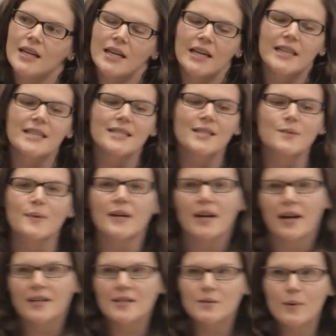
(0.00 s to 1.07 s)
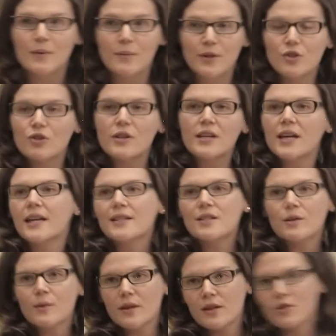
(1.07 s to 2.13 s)
And this is because when we treat
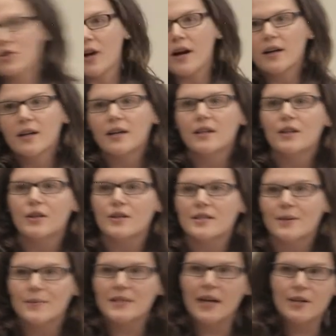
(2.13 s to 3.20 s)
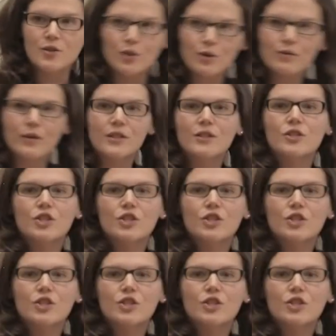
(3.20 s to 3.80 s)
cancer with a drug, there is the potential for it to